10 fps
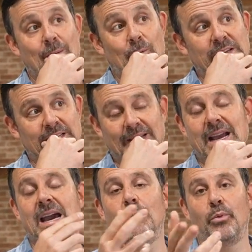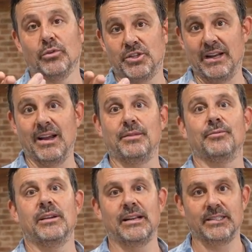recently I had a Porsche
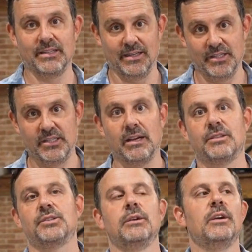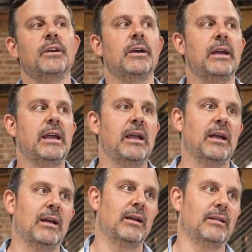993 in 1996.
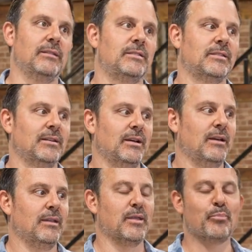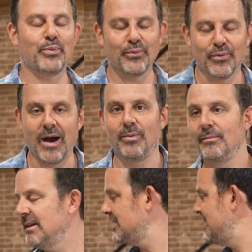And the problem is